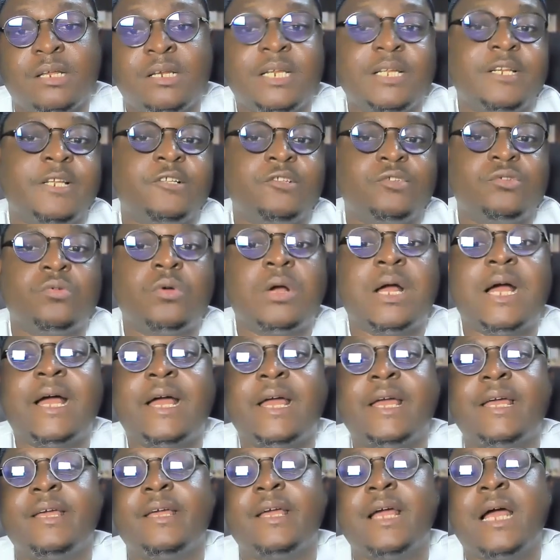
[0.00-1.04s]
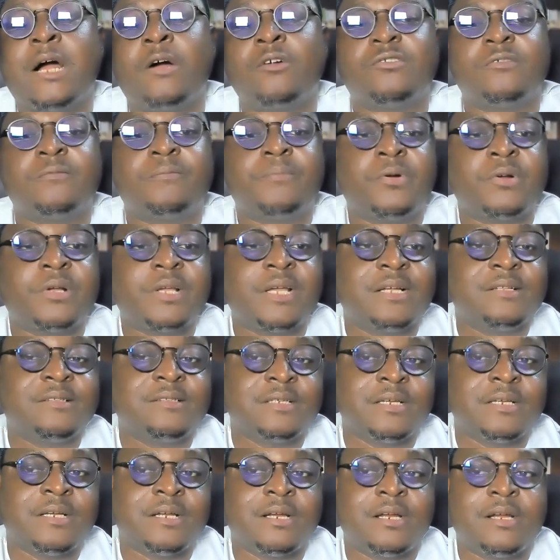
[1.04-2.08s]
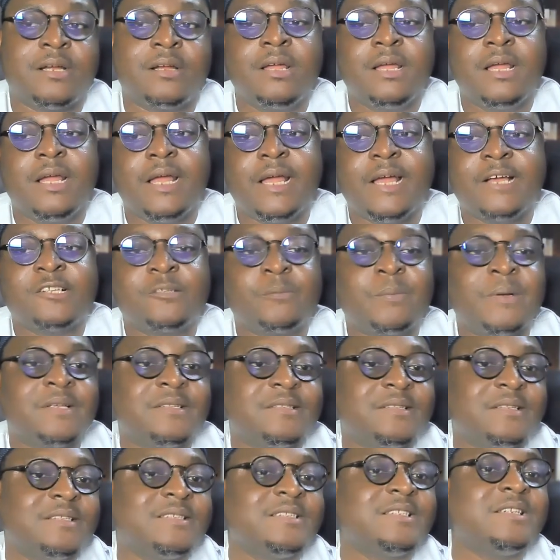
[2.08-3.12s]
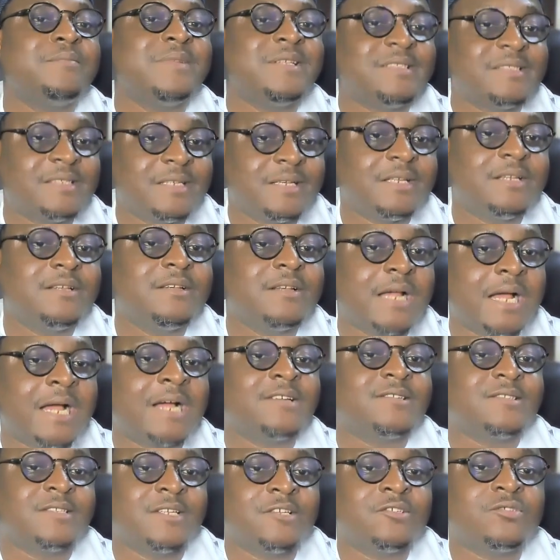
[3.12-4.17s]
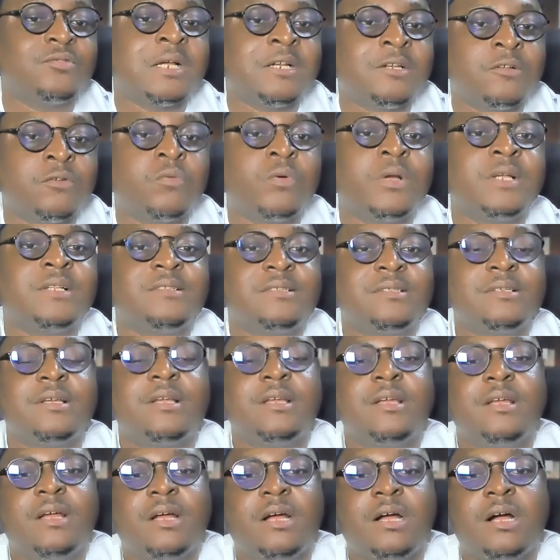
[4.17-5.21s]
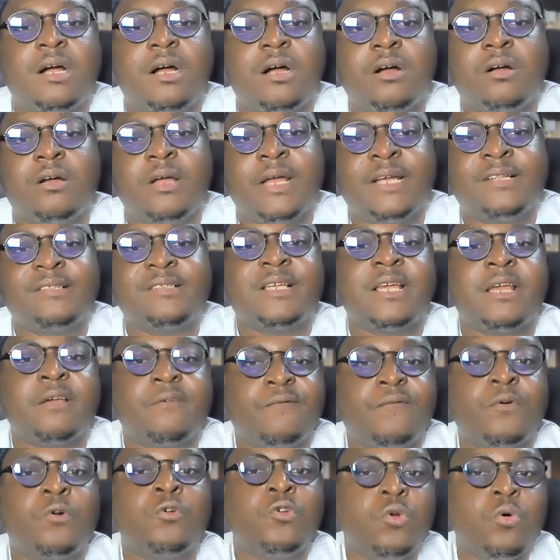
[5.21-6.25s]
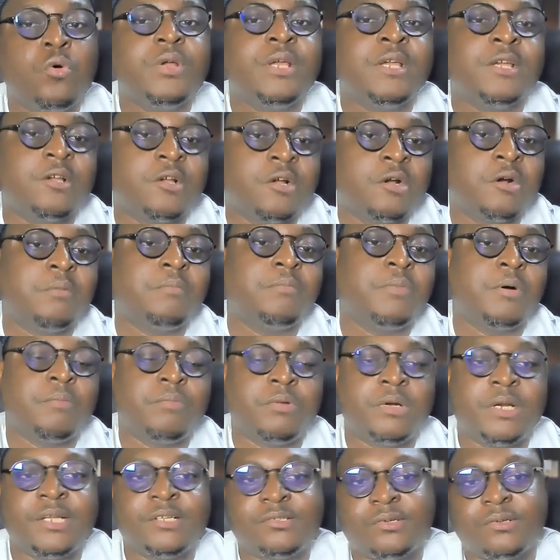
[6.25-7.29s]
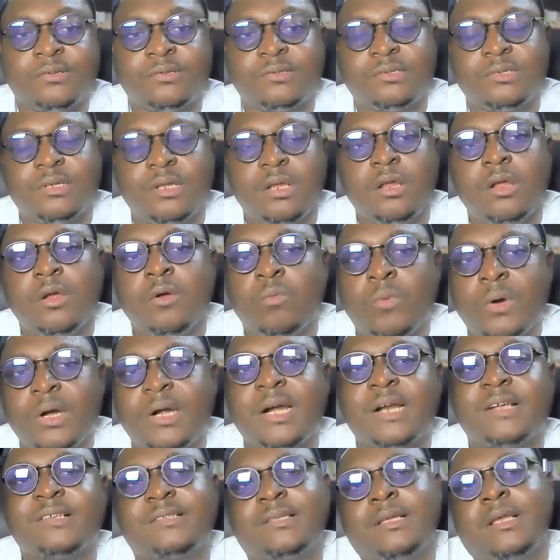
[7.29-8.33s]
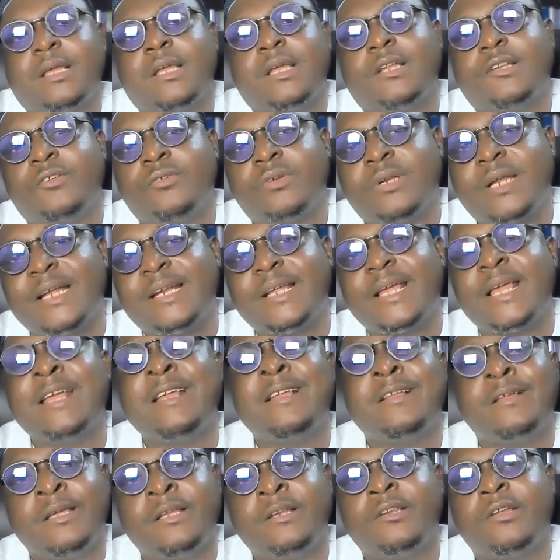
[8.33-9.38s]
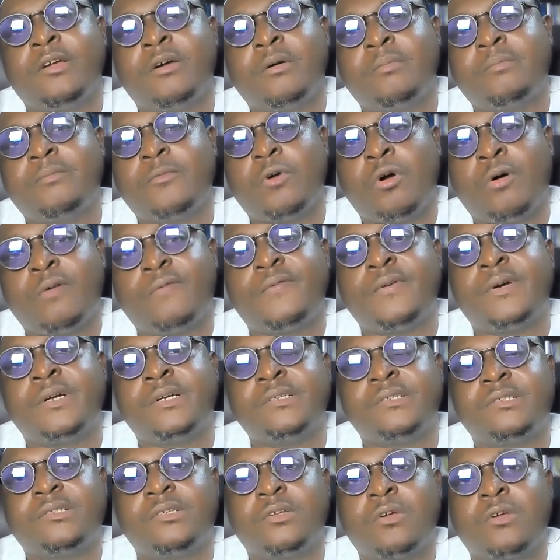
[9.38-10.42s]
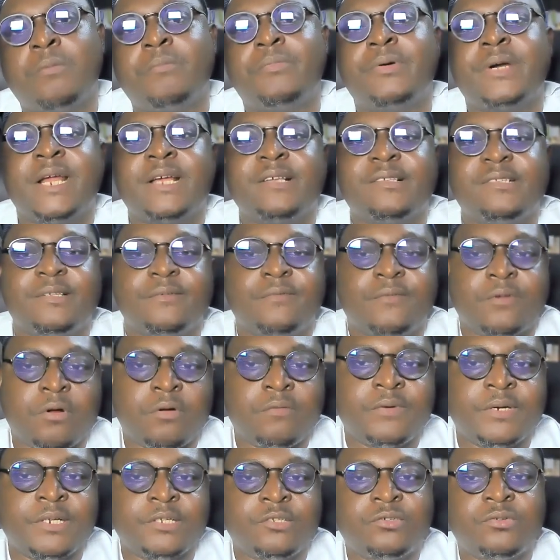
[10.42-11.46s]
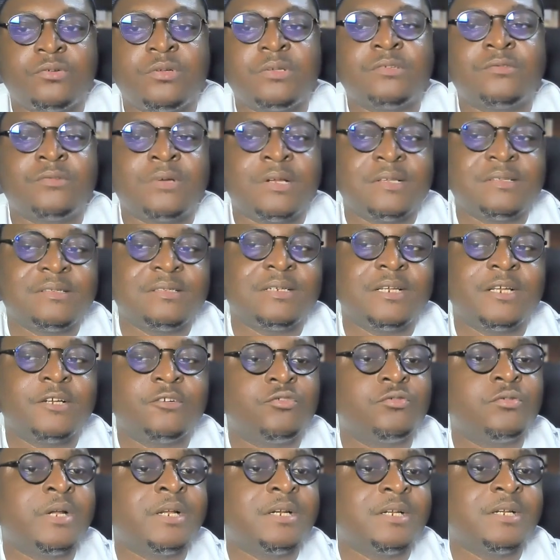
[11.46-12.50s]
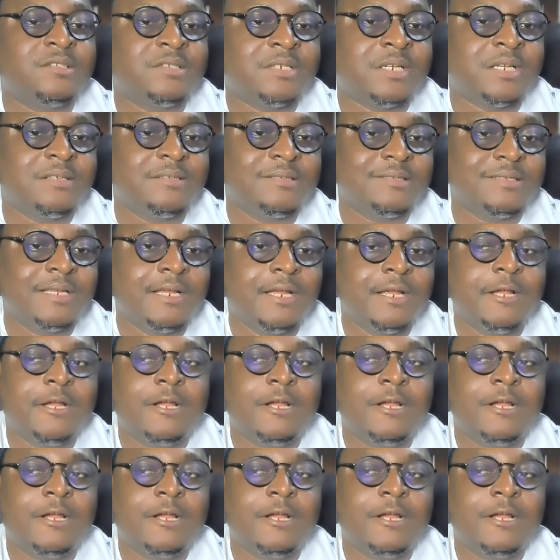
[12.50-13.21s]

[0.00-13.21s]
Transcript: leading to high out-of-pocket expenses, limiting access to adequate healthcare for low-income populations. Whereas the United Kingdom offers comprehensive coverage to its residents through NHS,